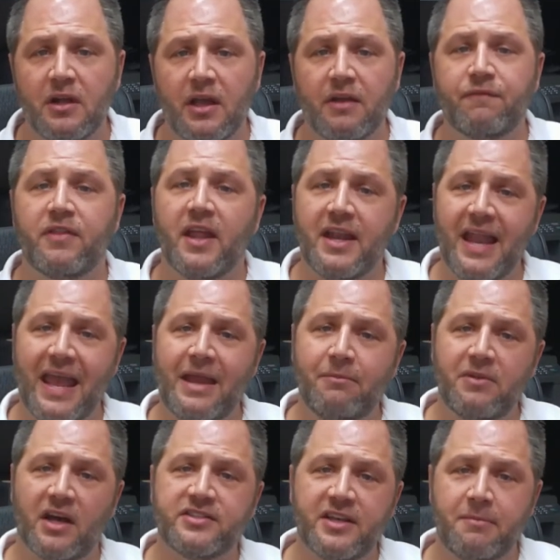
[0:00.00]
If the
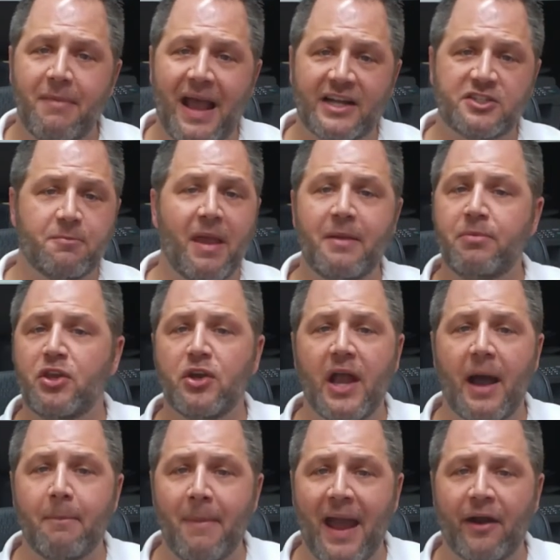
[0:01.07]
name doesn't match, maybe you
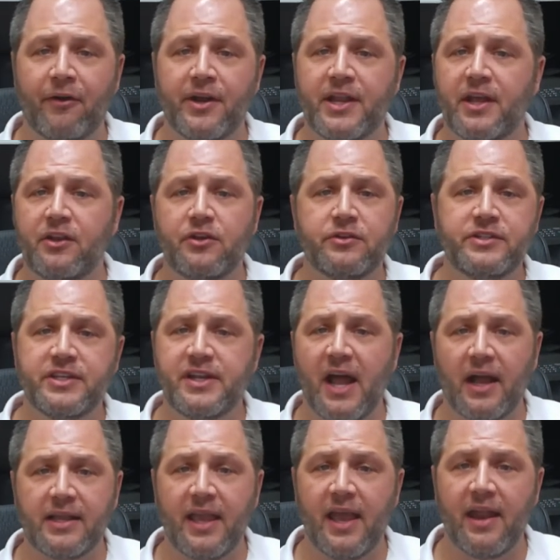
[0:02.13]
got married and you did
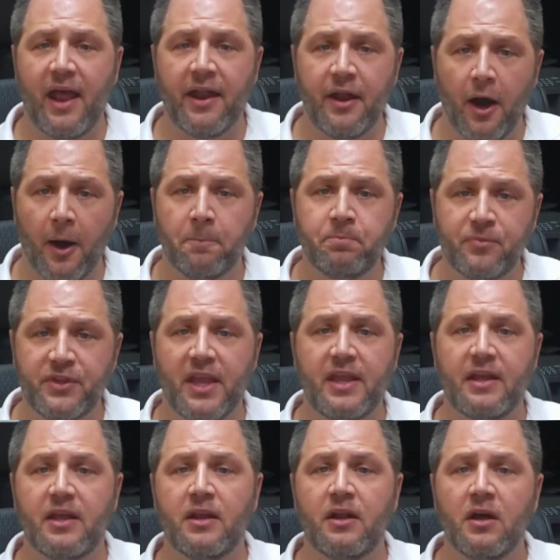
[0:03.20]
not get an
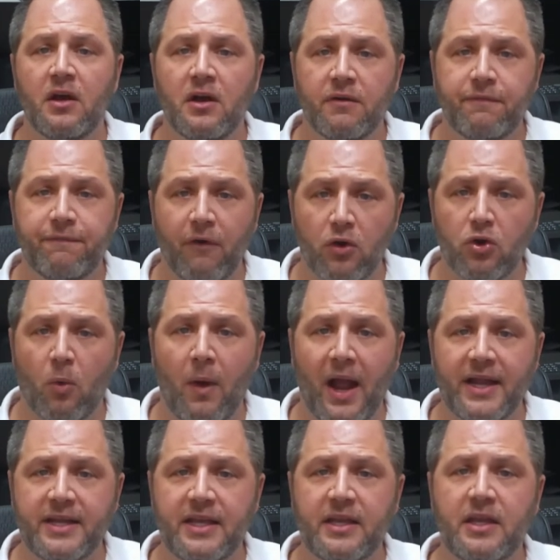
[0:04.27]
updated photo
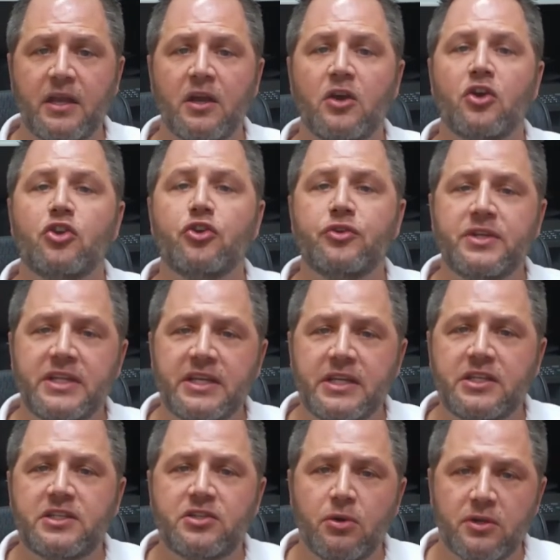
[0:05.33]
ID, you
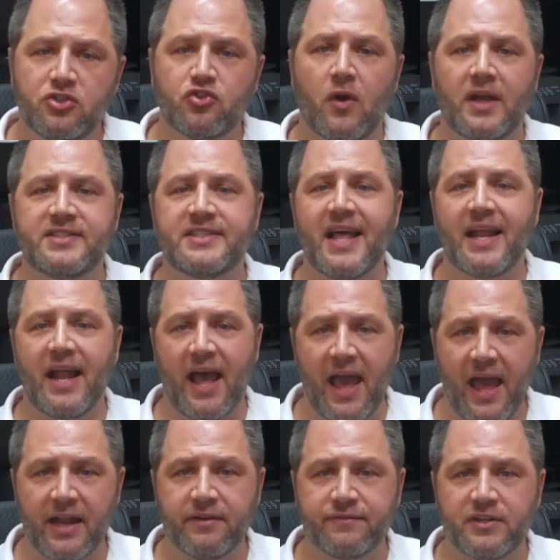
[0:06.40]
need to address that
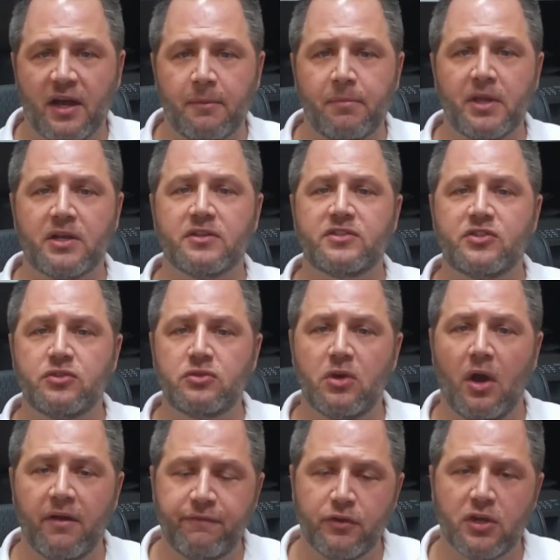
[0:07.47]
ahead of time, because
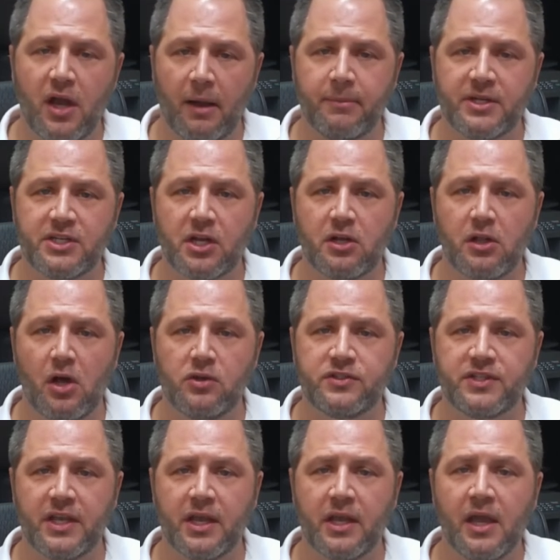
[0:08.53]
if you come into
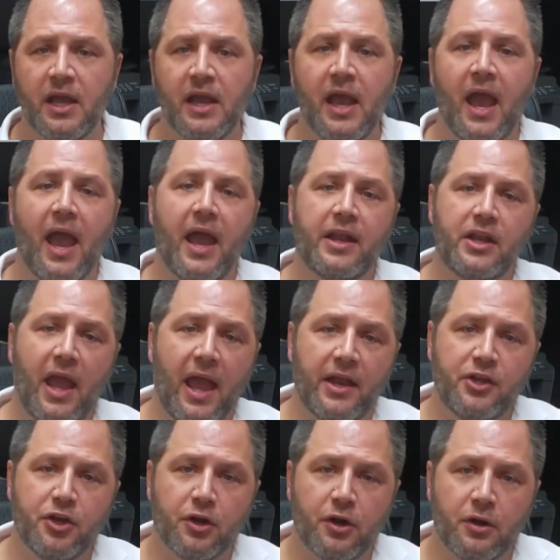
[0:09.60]
closing
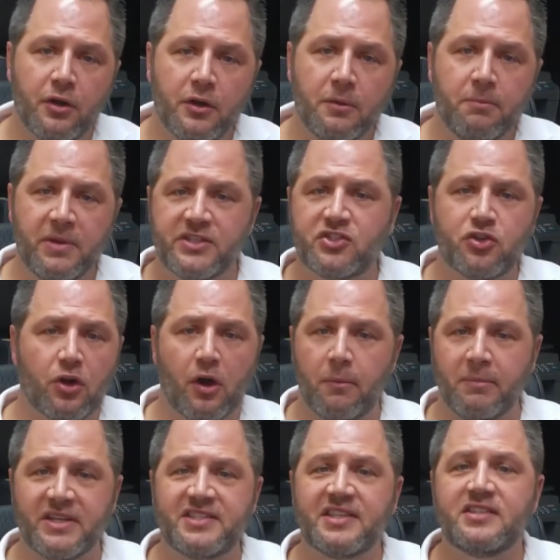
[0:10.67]
and you're Mr. or
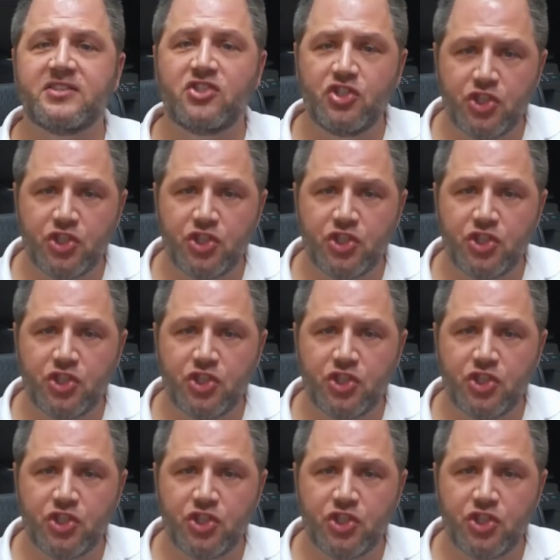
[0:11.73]
Mrs.